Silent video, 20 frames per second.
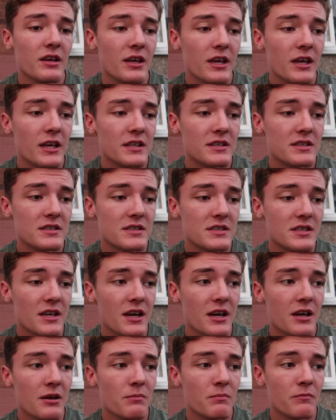it's
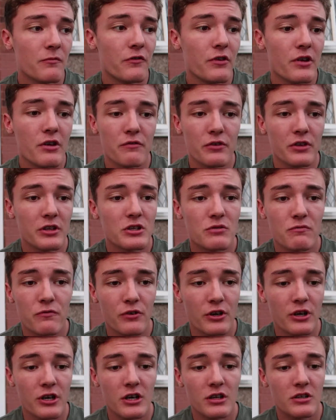
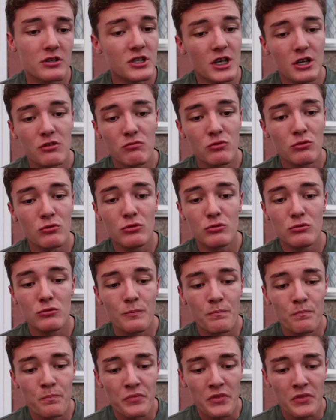for general